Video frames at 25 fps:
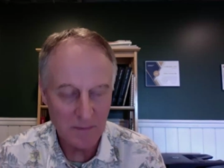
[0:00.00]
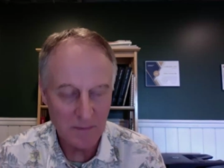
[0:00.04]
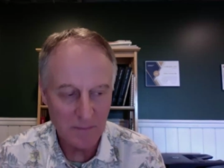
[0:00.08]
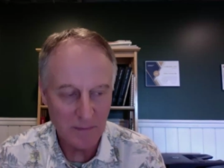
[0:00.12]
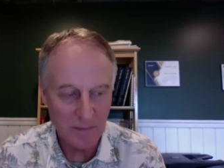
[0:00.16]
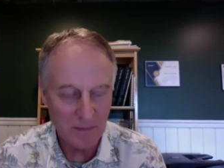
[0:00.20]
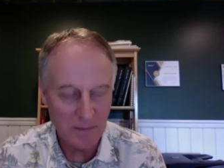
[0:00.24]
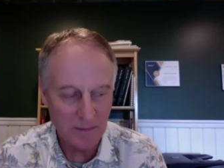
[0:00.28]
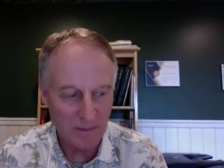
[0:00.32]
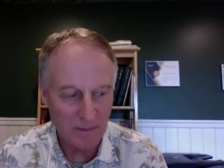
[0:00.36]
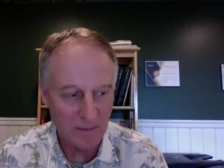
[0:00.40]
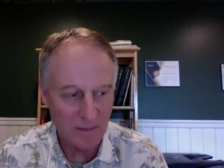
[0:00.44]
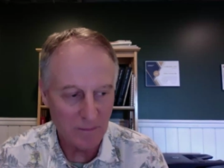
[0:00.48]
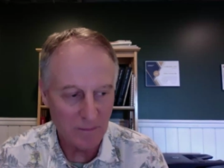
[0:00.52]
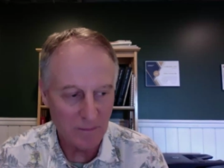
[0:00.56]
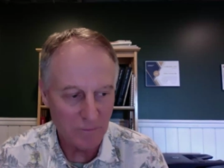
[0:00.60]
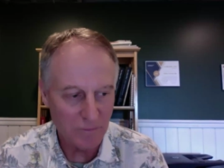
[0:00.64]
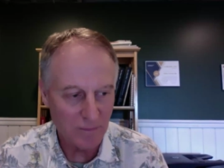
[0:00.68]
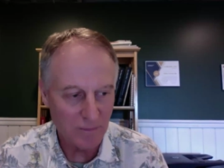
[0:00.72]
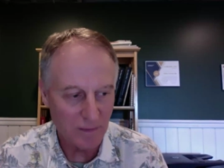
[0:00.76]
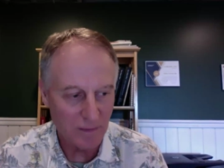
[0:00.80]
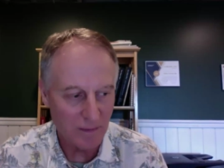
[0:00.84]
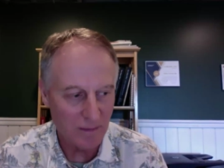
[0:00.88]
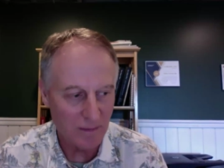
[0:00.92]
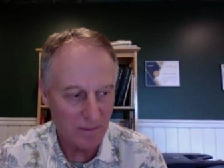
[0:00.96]
to me that if
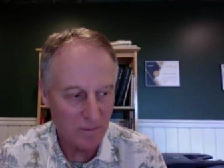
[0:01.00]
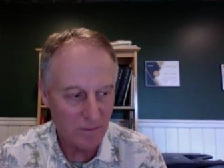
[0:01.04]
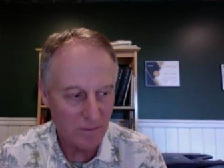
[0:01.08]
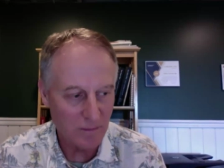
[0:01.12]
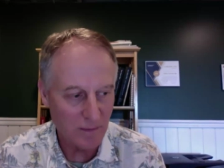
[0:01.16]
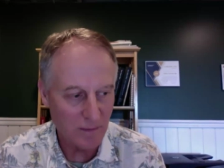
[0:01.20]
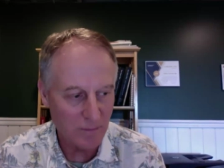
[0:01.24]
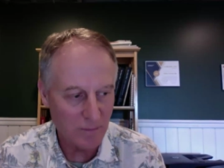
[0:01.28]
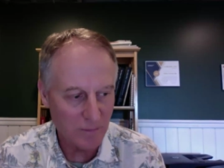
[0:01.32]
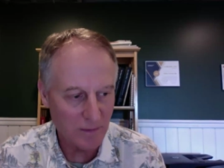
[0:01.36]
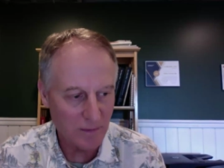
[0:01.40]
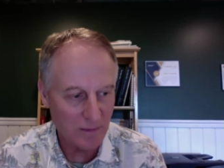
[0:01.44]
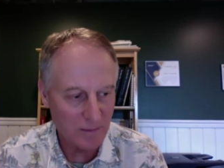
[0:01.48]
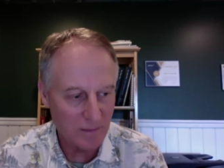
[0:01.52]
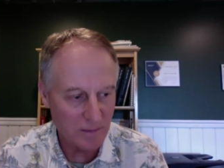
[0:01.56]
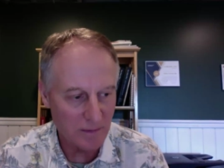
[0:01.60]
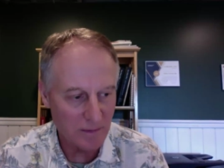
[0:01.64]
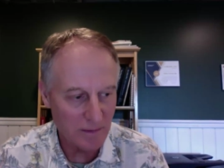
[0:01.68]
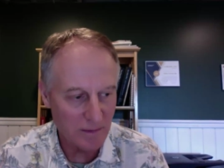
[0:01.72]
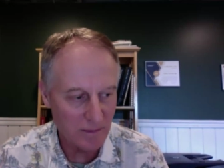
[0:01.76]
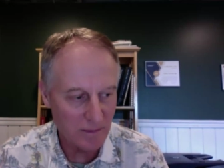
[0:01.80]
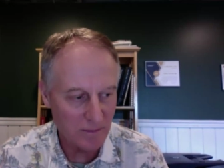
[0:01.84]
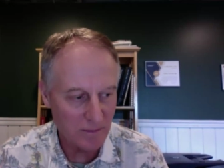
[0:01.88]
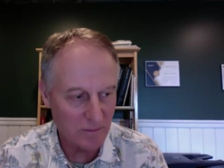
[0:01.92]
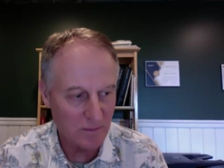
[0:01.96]
the traffic
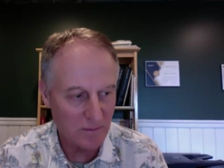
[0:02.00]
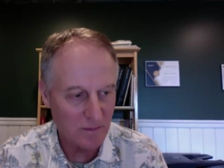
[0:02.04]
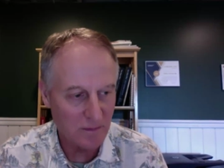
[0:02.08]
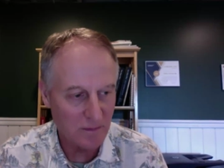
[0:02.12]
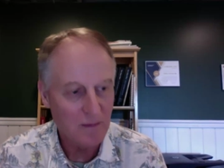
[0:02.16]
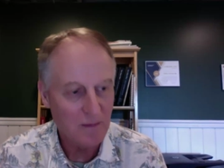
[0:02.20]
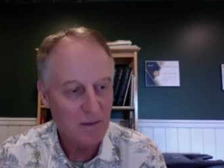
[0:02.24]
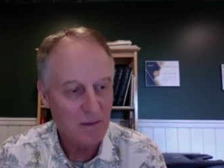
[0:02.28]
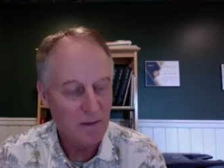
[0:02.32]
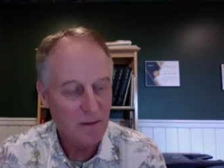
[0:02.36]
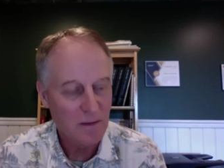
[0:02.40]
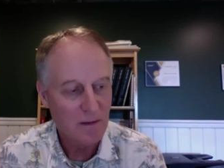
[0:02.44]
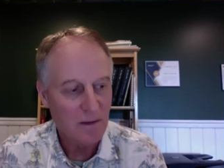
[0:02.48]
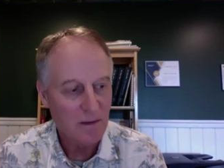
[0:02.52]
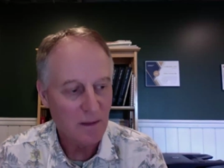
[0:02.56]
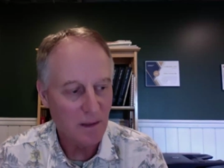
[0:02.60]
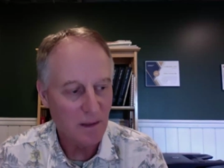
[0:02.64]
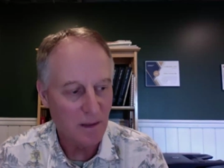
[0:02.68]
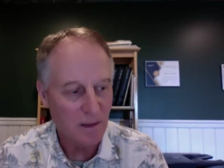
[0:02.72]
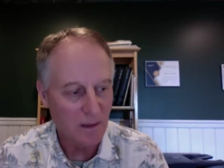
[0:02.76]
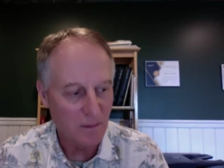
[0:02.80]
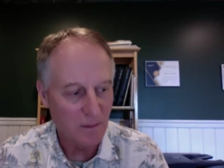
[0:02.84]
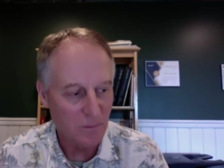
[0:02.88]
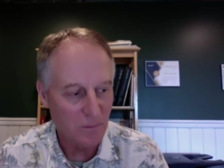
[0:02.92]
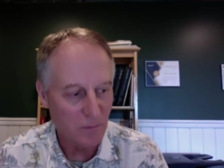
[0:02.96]
engineers
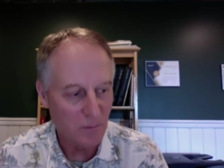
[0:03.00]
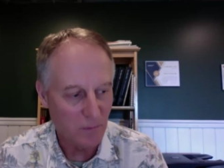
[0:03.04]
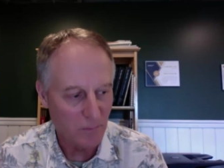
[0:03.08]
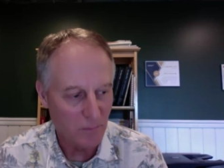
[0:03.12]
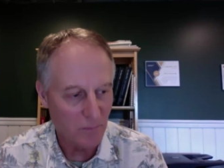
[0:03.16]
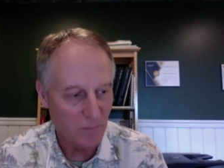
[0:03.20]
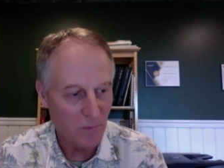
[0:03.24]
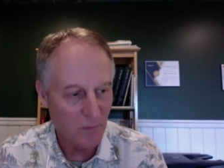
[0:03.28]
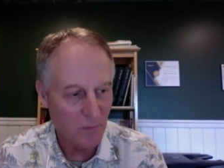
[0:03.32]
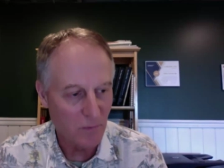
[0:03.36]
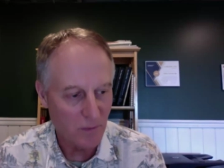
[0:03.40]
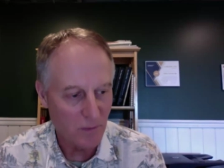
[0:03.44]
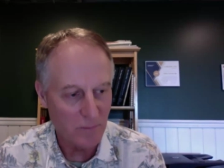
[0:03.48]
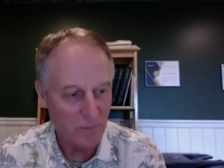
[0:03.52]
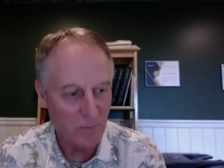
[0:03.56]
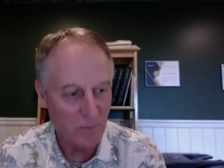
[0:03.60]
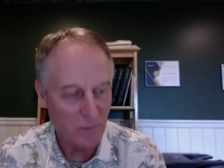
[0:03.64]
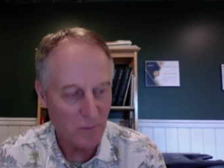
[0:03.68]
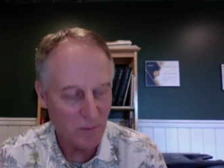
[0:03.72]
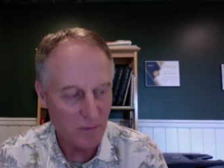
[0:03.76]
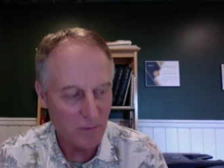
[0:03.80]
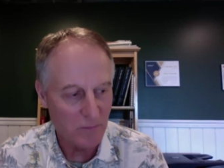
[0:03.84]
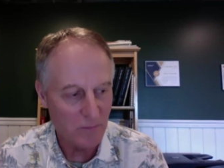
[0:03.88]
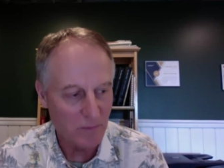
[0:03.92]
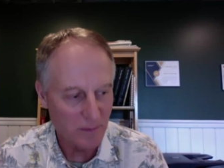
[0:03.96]
were more on
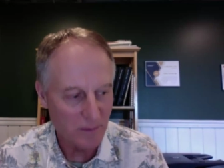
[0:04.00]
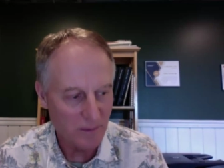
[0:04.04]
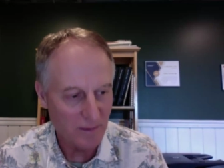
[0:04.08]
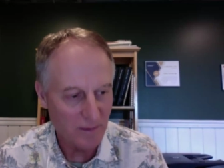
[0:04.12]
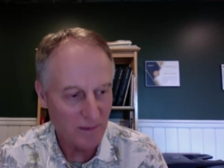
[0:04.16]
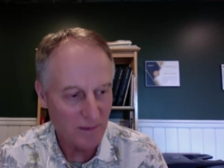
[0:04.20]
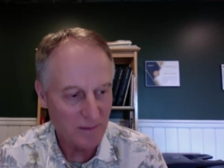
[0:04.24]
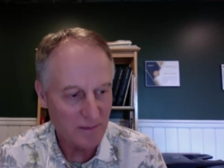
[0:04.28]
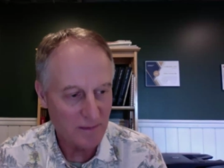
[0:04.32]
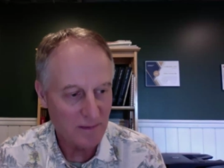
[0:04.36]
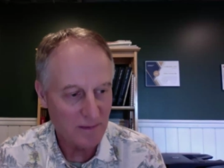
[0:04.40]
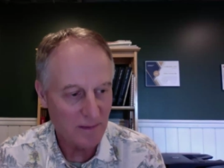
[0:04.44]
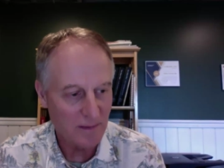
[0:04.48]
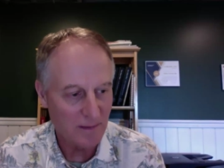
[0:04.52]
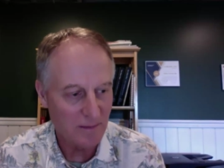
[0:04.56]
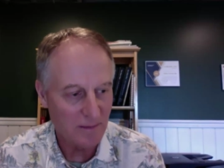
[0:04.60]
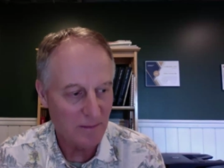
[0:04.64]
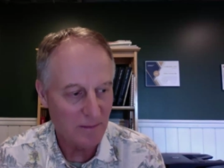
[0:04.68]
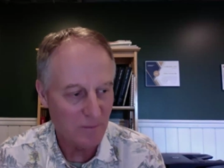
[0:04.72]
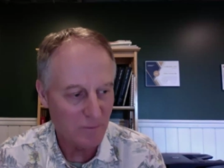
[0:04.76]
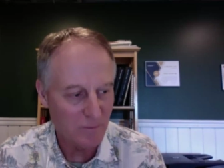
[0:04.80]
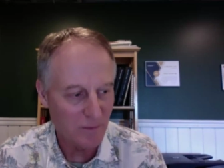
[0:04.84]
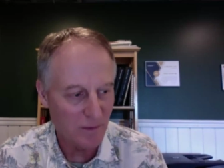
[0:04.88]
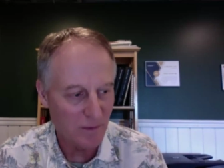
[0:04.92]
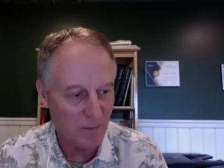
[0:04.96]
board with this, that
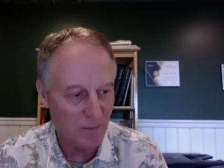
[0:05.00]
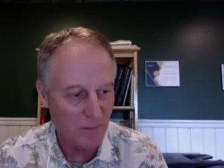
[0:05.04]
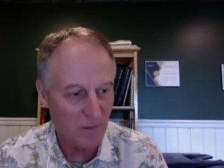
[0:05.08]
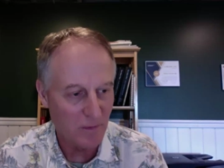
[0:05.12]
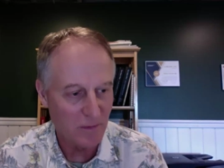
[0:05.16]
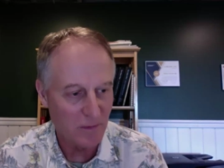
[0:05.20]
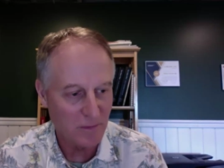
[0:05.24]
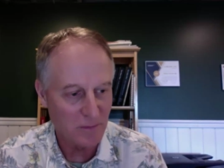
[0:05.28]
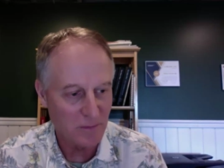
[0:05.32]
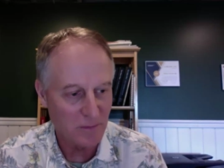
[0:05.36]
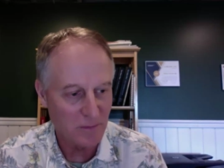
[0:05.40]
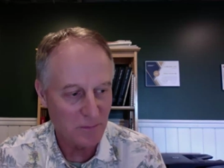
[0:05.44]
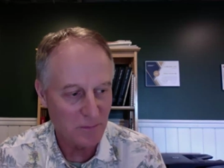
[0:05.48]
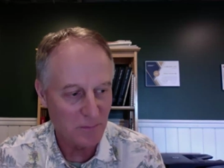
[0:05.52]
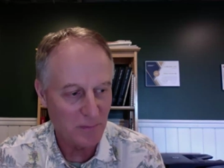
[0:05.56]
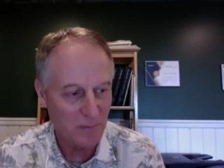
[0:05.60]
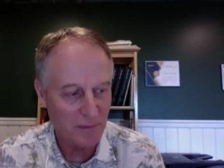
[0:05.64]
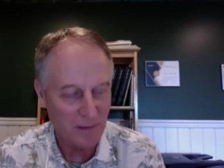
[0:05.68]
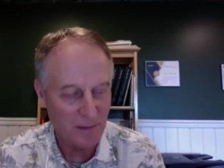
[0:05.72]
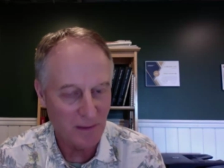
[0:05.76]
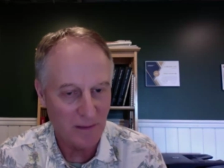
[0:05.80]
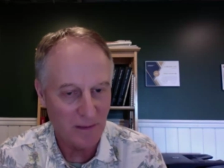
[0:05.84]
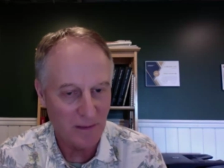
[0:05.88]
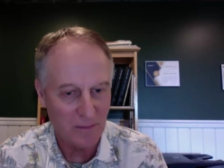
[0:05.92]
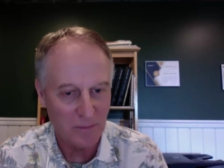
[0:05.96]
the fire marshals would
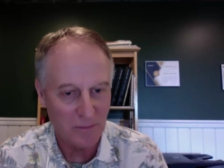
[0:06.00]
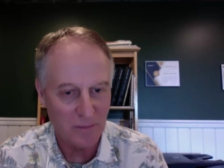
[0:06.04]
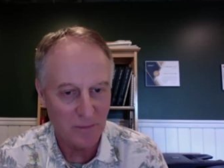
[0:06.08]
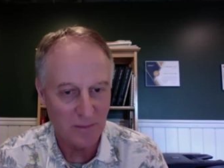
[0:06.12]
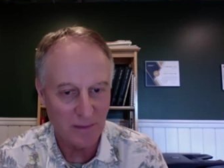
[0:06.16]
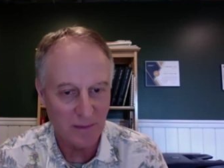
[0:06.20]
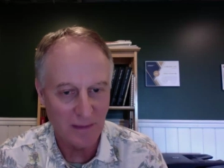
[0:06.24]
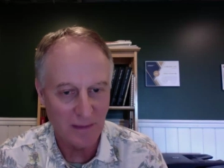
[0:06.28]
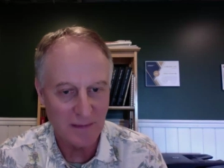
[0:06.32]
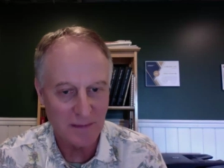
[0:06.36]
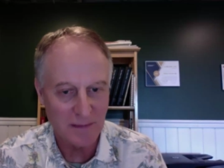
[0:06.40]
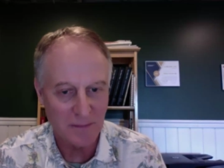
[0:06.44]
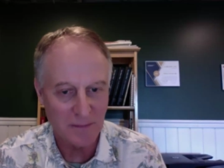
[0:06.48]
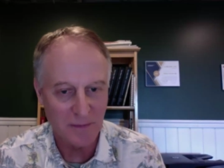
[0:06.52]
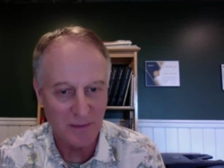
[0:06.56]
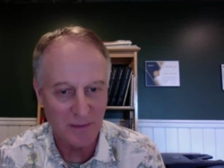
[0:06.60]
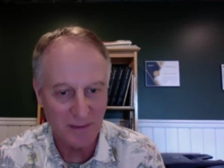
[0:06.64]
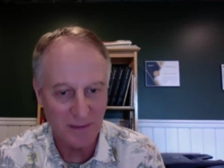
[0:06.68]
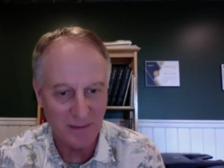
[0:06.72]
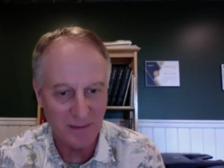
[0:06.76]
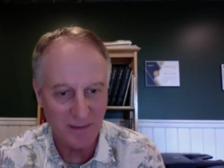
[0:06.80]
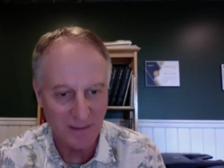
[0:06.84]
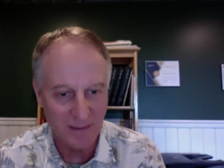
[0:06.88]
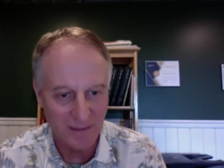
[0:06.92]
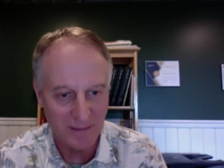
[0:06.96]
be less of
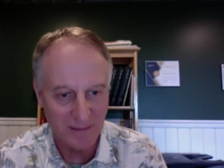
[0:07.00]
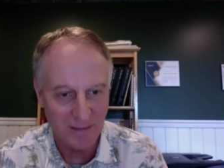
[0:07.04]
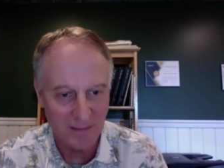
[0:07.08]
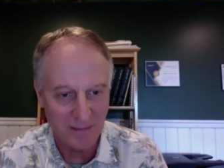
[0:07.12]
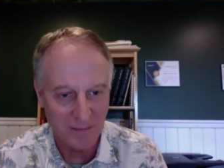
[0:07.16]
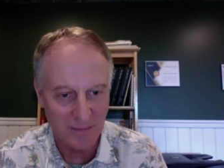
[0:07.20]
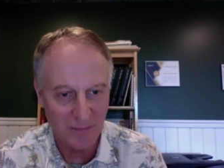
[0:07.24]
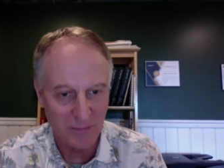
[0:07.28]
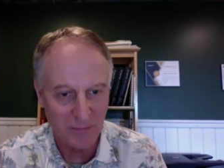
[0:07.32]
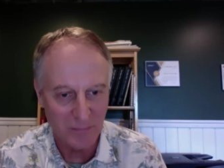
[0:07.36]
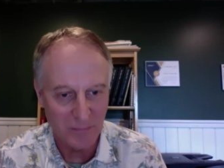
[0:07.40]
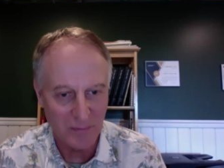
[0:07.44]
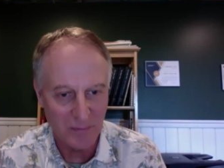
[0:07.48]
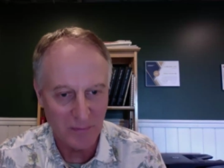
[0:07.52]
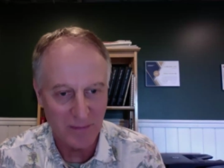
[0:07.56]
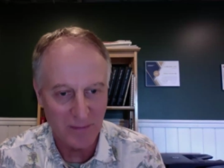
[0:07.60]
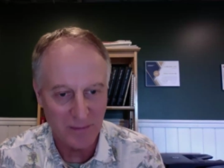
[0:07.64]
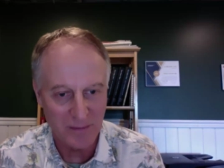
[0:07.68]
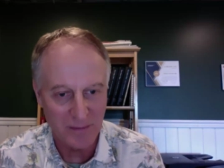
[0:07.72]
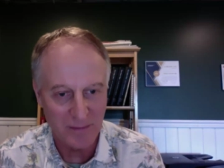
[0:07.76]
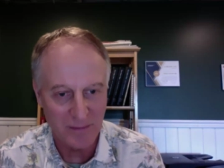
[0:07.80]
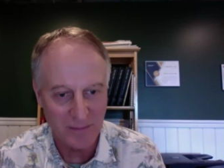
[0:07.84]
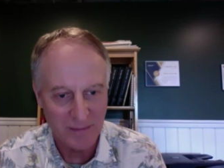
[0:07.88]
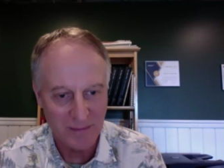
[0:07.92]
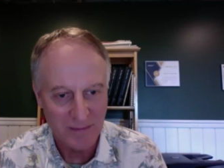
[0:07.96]
a
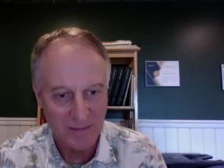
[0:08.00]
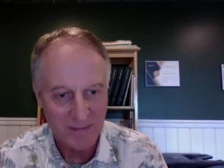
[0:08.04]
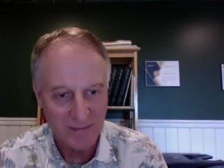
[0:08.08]
barrier.